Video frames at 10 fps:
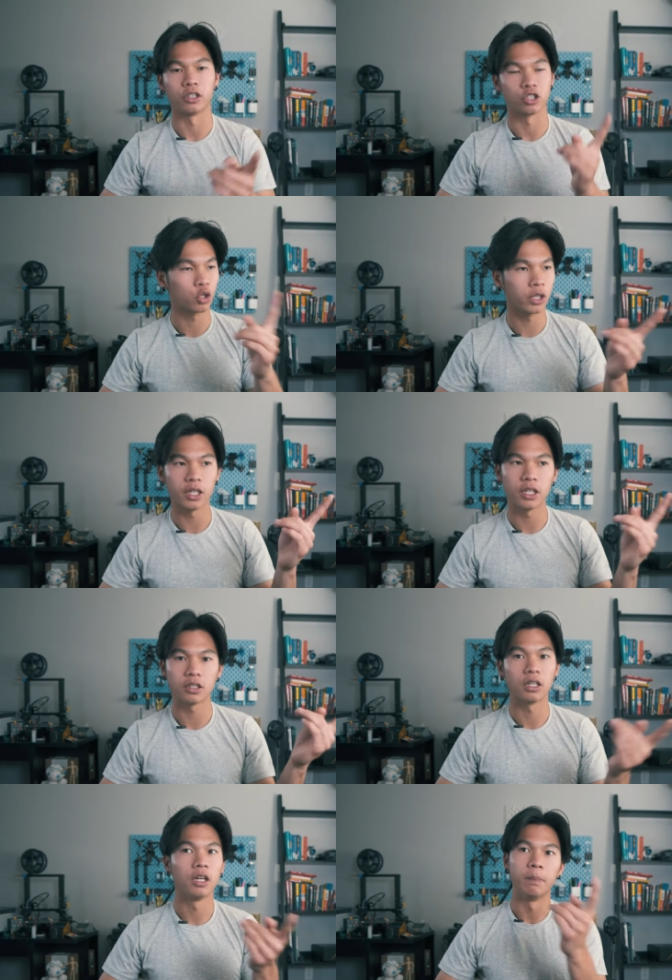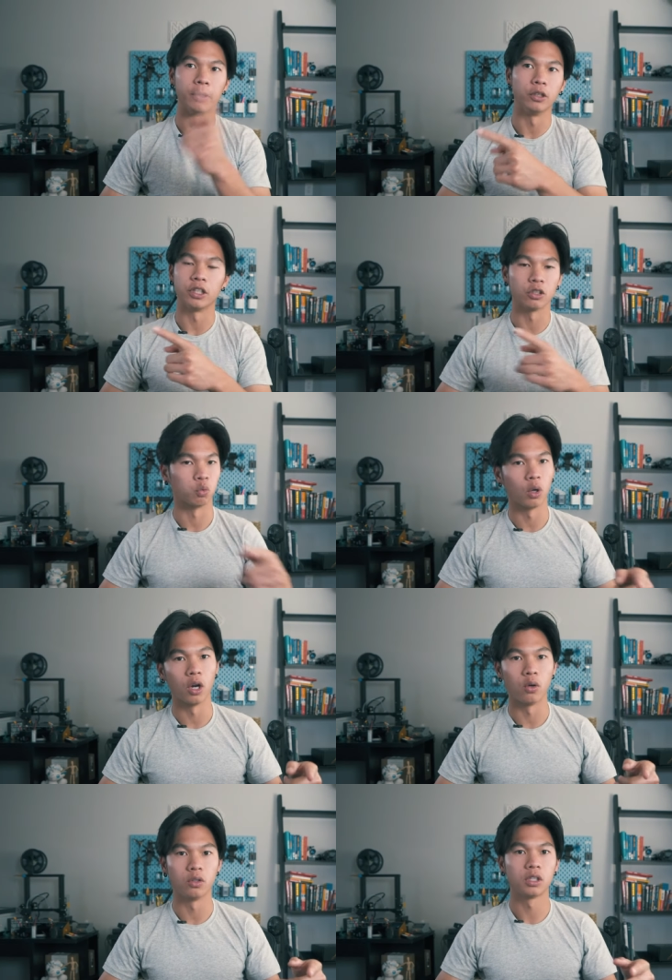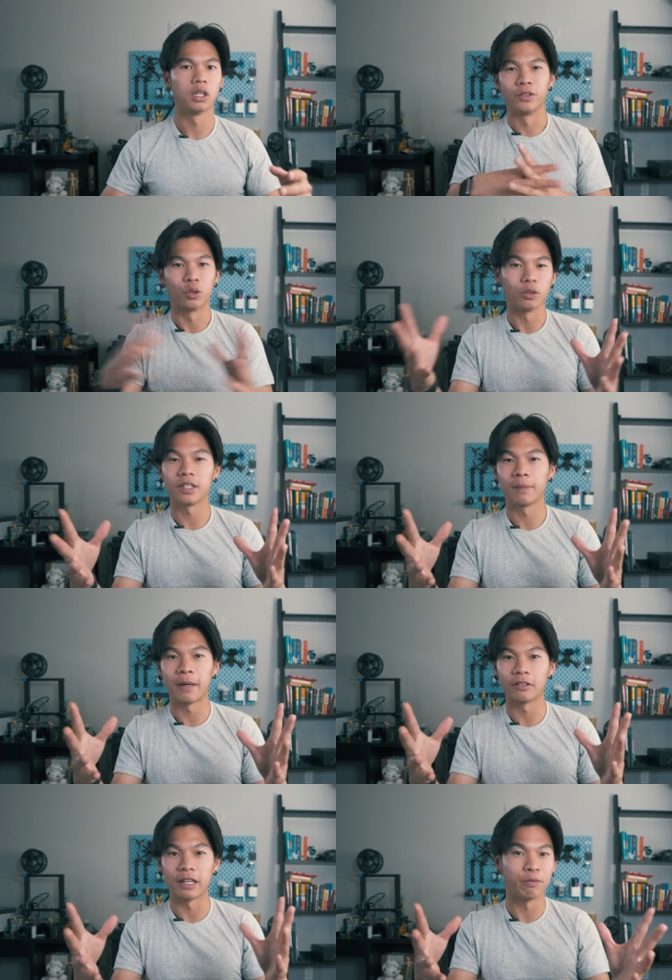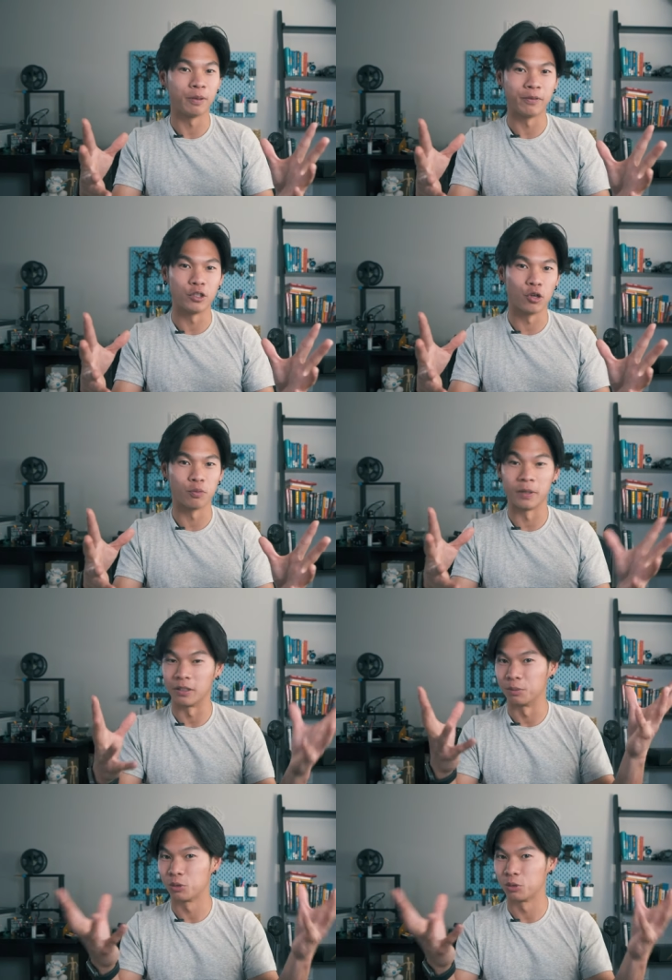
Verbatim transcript: its trees, buildings, roads. The cool thing about FPV drones being